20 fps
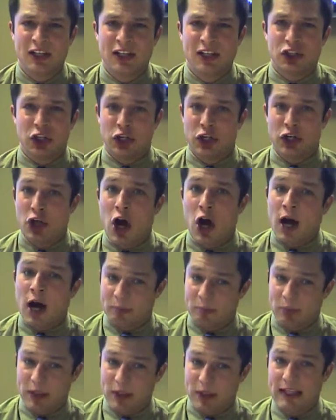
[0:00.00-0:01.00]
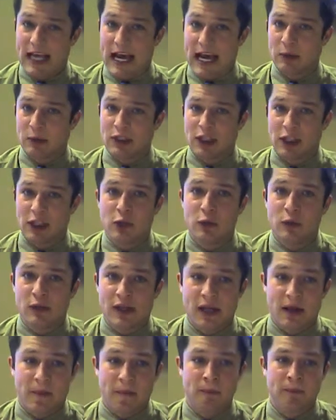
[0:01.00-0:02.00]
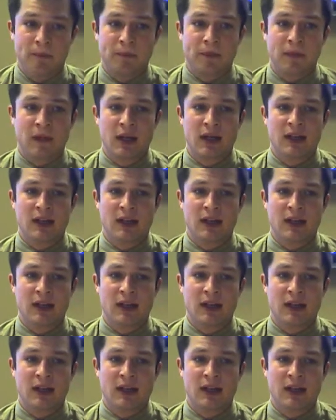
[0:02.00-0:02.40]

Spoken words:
should not be allowed to use them.